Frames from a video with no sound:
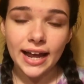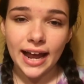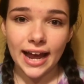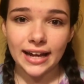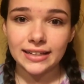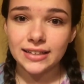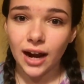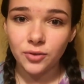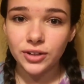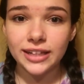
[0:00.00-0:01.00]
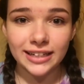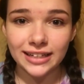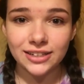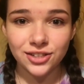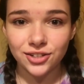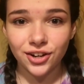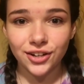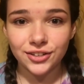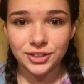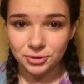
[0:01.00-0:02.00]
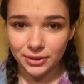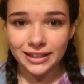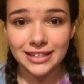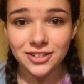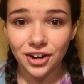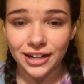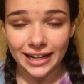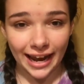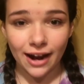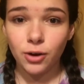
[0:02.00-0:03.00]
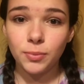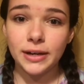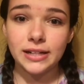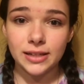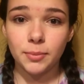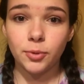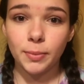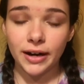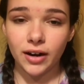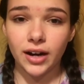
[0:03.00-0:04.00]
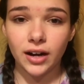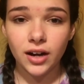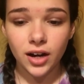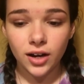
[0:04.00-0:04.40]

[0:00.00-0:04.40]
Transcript: and I really need to start doing this art now because I'm preparing